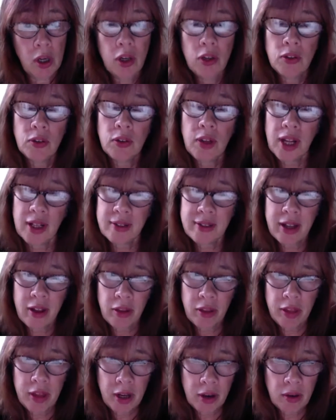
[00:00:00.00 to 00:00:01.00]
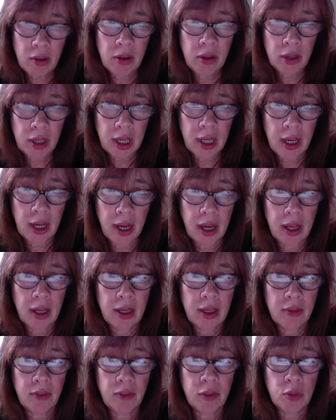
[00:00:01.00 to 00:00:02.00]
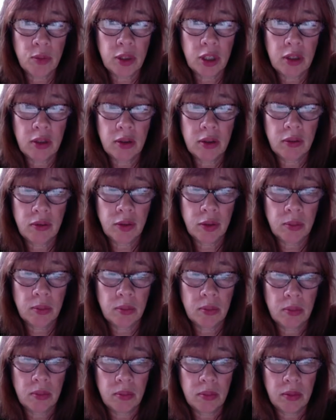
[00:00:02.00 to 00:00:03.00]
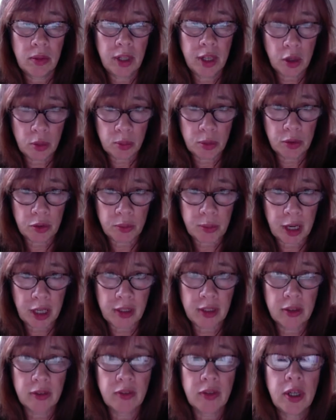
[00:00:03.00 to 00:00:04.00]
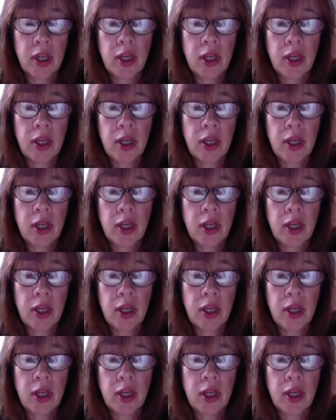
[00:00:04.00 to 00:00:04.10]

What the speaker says: So that's how they're looking at it from their perspective.